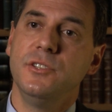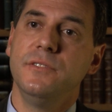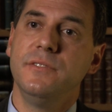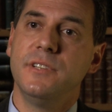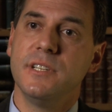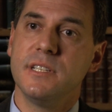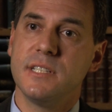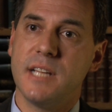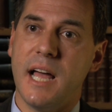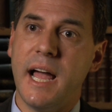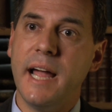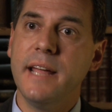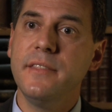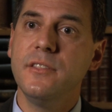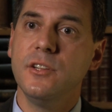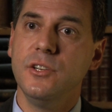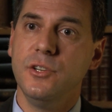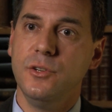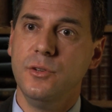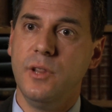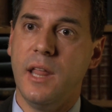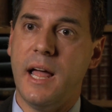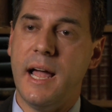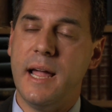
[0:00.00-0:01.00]
who designed the
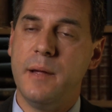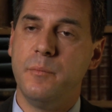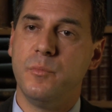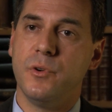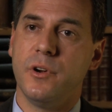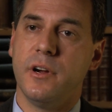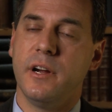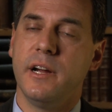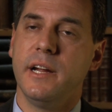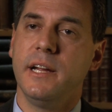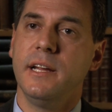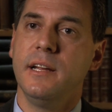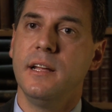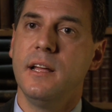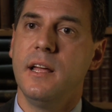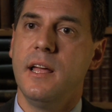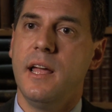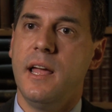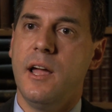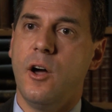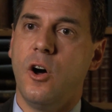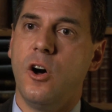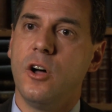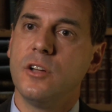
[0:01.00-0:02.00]
new library
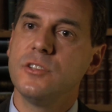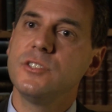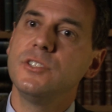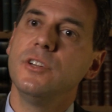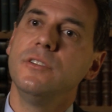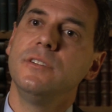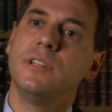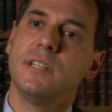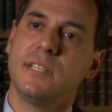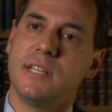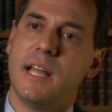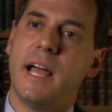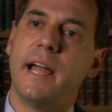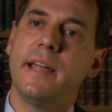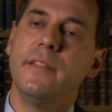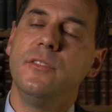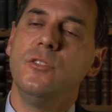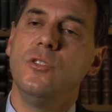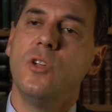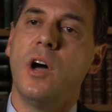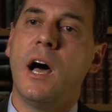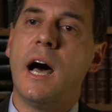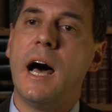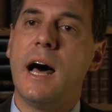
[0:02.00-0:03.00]
also
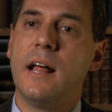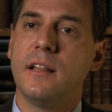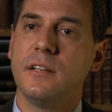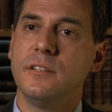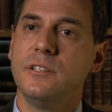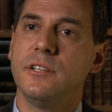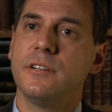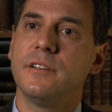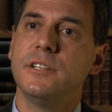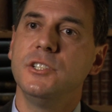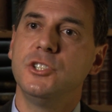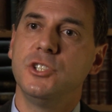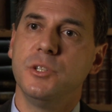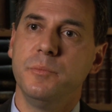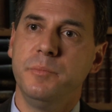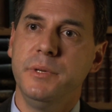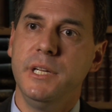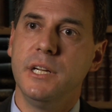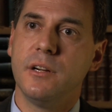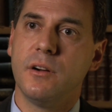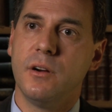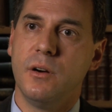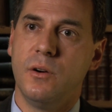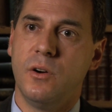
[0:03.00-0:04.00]
designed Hollander and
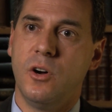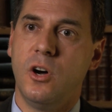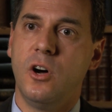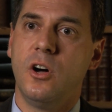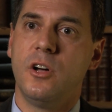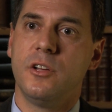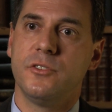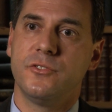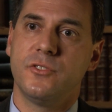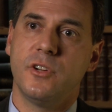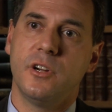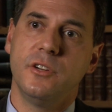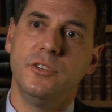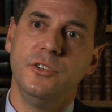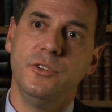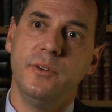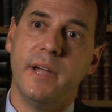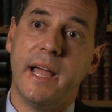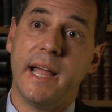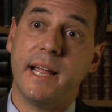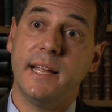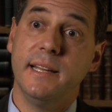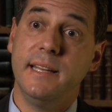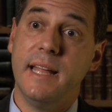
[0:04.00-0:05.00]
Shapiro Halls, our
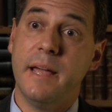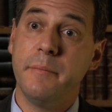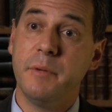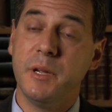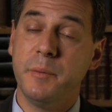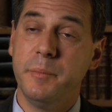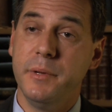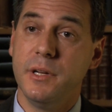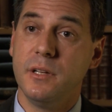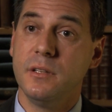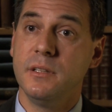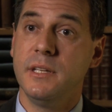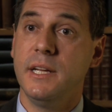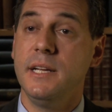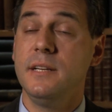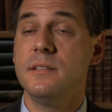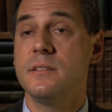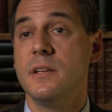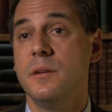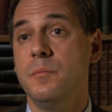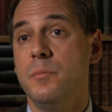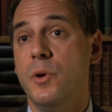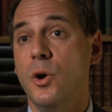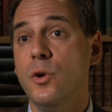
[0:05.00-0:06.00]
new academic
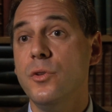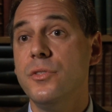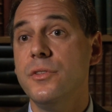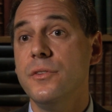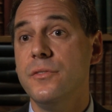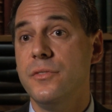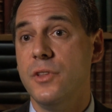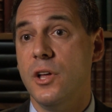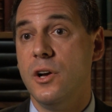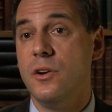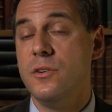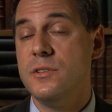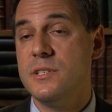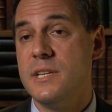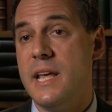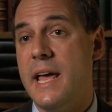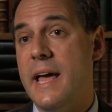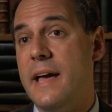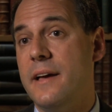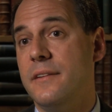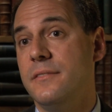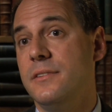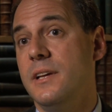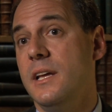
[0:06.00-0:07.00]
buildings, and both of those
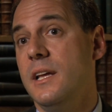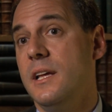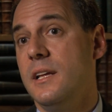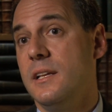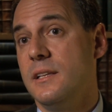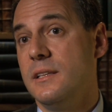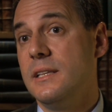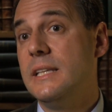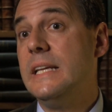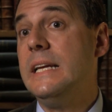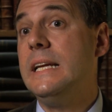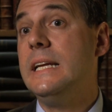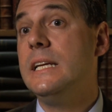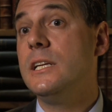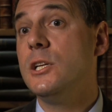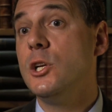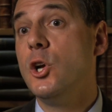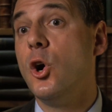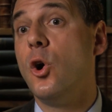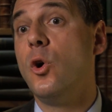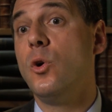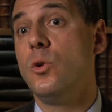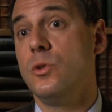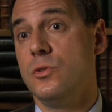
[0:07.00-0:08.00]
have
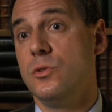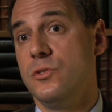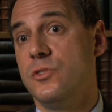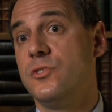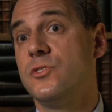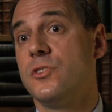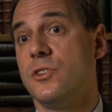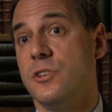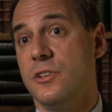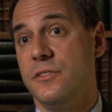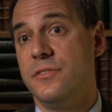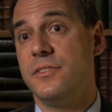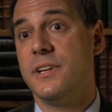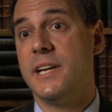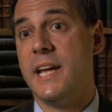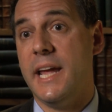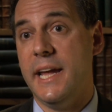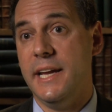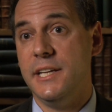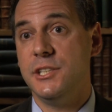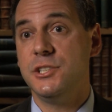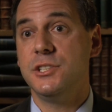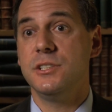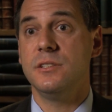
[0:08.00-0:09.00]
LEED Gold
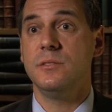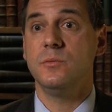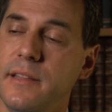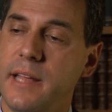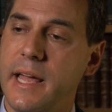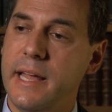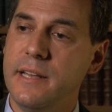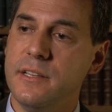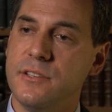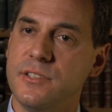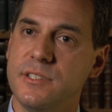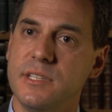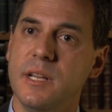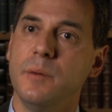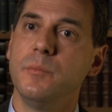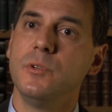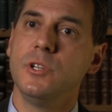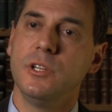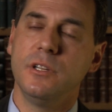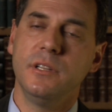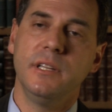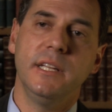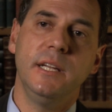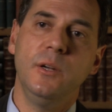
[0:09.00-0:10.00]
certification. And
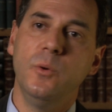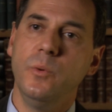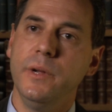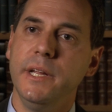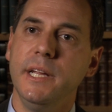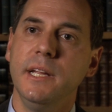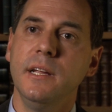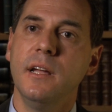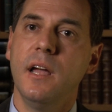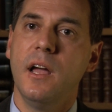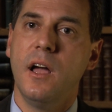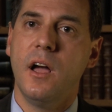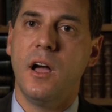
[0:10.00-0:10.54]
similarly, we